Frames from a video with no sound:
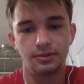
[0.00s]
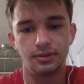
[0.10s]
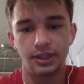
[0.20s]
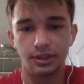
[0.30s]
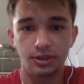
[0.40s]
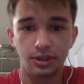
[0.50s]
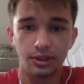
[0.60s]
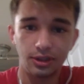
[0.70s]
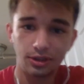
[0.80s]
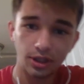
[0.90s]
Like, you
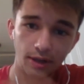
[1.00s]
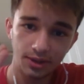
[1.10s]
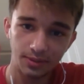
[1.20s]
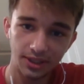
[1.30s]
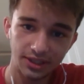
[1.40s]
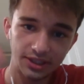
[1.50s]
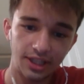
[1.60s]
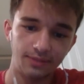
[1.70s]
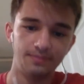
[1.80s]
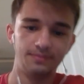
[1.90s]
should always be the
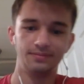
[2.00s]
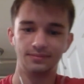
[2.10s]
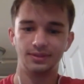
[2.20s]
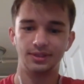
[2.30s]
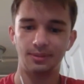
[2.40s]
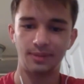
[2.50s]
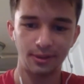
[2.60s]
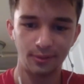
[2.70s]
same, no matter what.